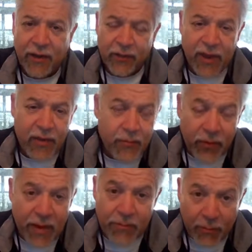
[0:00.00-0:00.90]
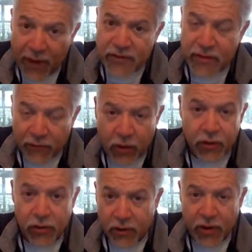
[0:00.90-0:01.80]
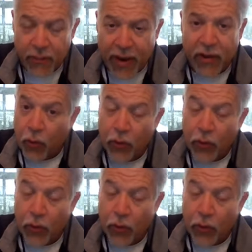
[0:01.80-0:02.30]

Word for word: They they must have heard about,